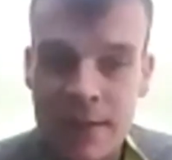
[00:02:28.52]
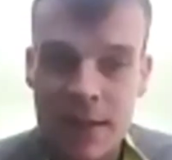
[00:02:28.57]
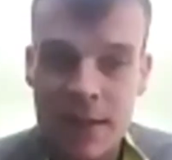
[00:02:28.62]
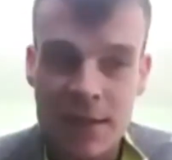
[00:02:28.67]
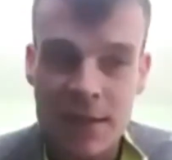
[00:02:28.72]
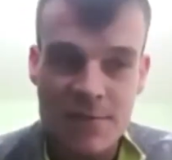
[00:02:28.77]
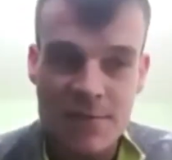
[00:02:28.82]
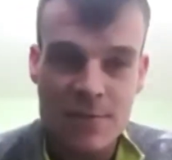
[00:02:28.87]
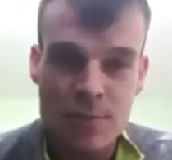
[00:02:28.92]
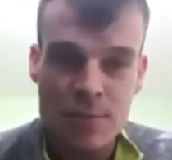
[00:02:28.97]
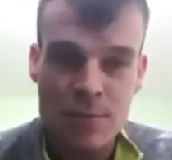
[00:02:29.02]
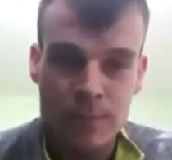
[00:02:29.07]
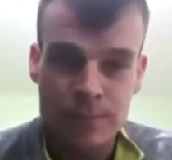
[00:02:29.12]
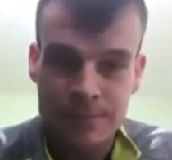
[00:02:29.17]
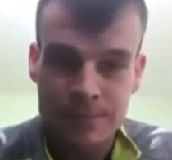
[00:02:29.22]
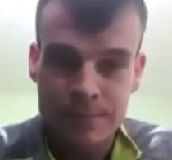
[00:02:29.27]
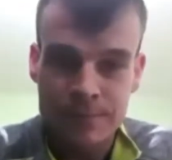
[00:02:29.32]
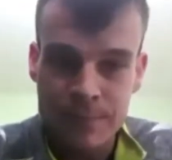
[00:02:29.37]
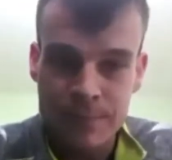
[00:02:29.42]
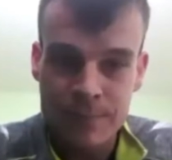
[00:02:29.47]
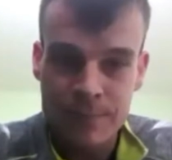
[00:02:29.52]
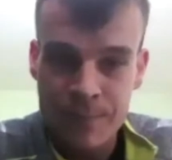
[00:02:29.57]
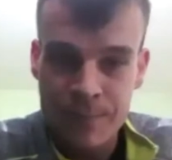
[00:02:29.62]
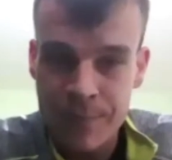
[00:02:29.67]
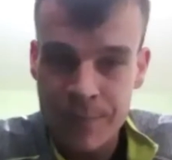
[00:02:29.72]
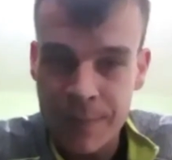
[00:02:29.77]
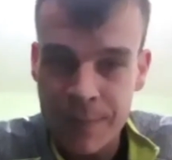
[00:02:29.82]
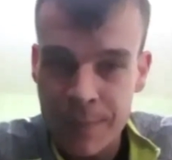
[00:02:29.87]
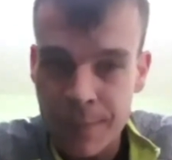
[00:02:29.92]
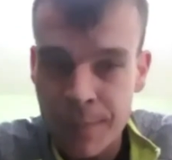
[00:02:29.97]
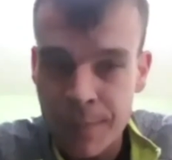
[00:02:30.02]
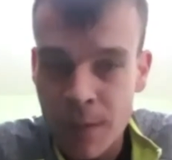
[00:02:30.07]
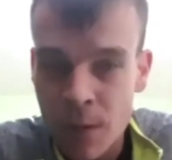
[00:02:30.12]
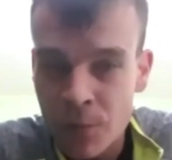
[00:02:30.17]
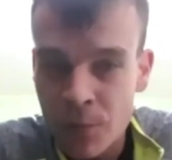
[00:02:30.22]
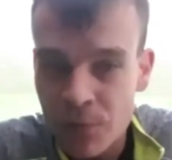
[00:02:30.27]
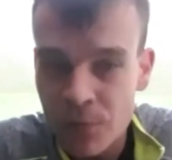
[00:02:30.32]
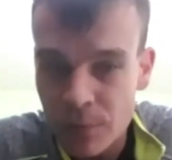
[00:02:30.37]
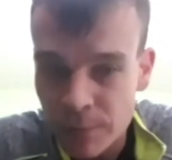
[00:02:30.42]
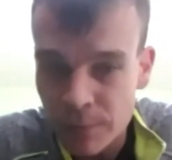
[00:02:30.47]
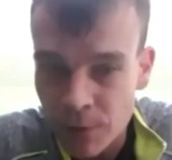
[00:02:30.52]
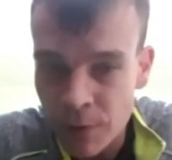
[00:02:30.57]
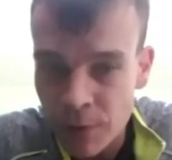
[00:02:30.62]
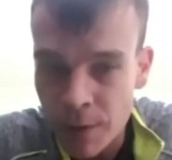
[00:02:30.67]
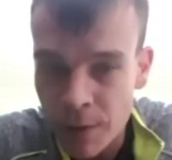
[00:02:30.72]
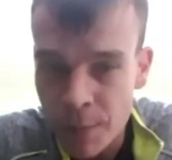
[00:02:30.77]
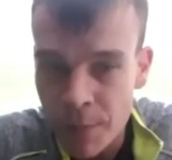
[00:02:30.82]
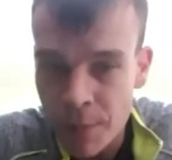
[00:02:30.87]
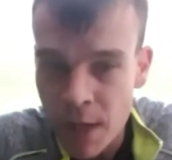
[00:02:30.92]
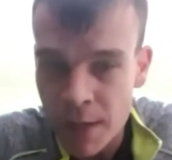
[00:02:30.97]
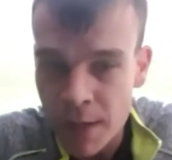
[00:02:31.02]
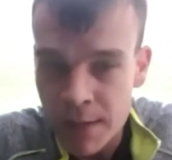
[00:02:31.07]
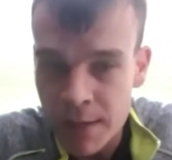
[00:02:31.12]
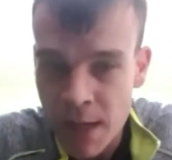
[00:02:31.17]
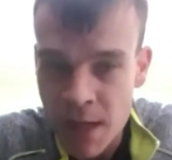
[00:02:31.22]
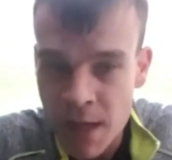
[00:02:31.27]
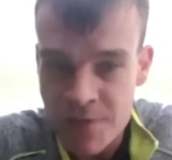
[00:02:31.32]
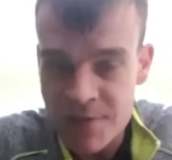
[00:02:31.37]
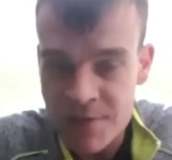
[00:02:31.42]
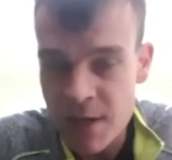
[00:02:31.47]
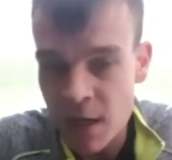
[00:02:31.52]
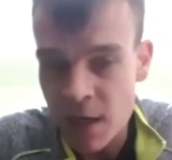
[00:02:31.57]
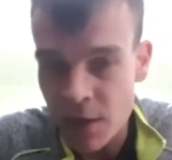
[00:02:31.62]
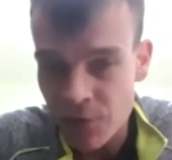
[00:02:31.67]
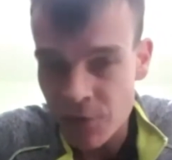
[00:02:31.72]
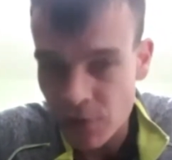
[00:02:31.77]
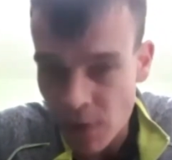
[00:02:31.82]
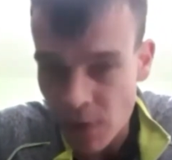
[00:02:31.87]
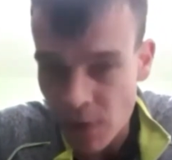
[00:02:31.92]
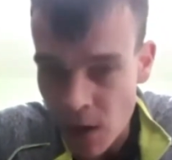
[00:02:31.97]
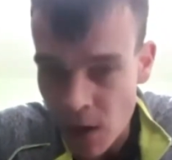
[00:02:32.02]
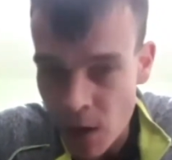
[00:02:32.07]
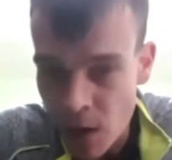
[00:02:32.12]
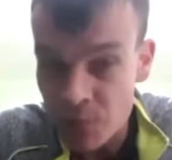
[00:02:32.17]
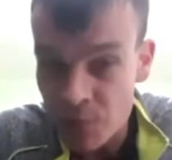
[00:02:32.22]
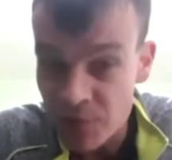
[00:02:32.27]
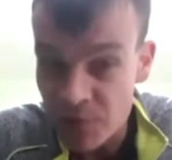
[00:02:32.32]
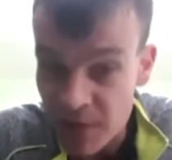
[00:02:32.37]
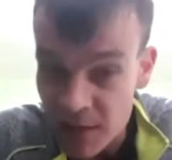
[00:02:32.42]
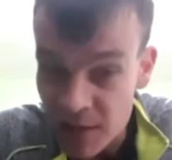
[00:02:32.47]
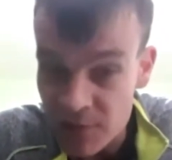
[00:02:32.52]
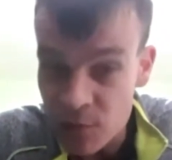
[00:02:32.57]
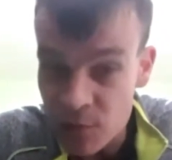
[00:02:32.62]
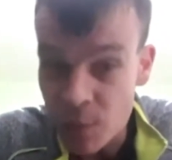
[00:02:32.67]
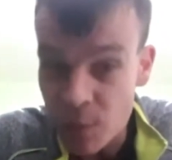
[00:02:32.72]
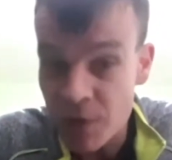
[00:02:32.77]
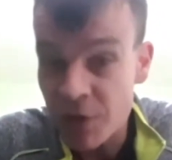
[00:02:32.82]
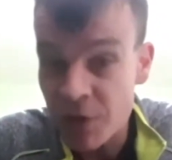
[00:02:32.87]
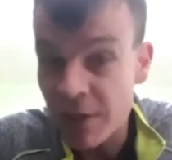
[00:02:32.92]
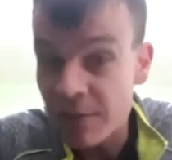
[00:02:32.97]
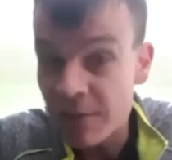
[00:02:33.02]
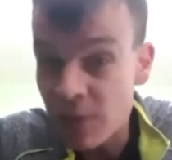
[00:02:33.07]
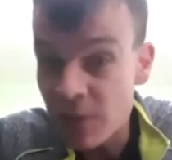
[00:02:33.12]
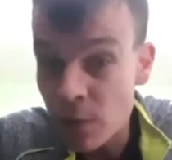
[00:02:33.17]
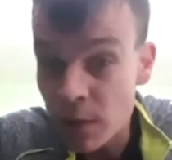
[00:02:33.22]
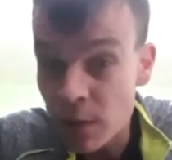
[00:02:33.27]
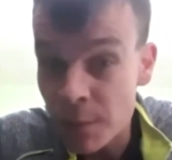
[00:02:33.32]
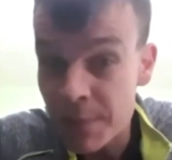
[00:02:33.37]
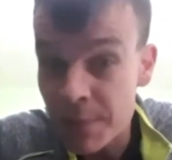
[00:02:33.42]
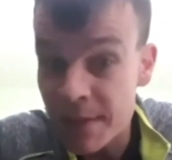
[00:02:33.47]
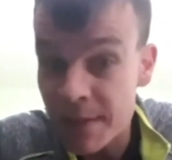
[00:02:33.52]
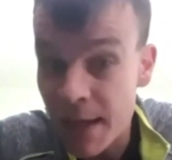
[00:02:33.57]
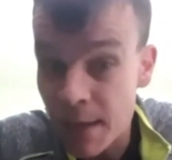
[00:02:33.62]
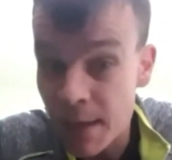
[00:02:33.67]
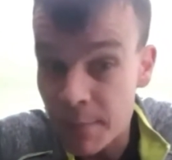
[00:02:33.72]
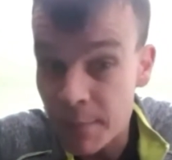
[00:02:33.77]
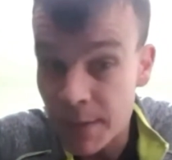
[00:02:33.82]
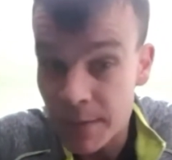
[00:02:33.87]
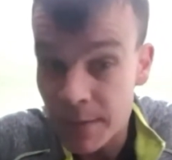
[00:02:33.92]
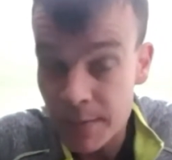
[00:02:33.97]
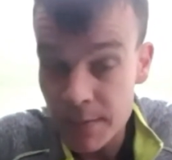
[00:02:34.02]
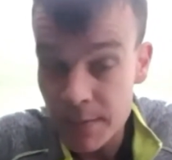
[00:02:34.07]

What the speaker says: things, you know. So I bought the ASR because I thought it was easy, where I can do it on my tablet.